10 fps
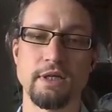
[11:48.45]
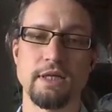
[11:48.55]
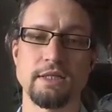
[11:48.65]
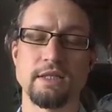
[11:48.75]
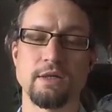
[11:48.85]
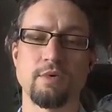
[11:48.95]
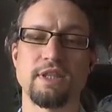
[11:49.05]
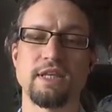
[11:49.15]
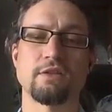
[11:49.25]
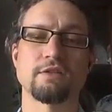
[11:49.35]
and seeing
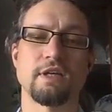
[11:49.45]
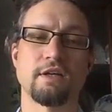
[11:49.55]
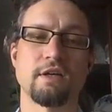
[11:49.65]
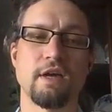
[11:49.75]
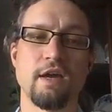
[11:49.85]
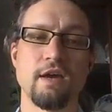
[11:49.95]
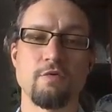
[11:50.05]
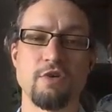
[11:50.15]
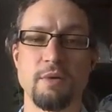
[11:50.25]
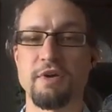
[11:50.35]
what that looks like,
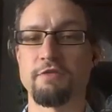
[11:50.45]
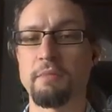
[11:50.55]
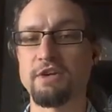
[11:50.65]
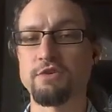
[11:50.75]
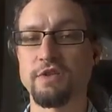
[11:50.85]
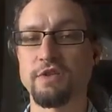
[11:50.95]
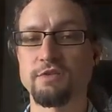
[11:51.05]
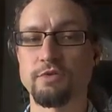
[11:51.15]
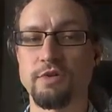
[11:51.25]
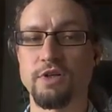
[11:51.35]
coming from a man who's
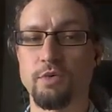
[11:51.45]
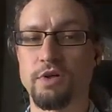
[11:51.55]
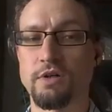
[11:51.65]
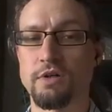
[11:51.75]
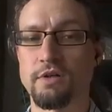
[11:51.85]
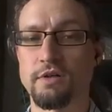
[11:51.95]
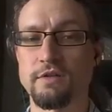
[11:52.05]
also a trained orator.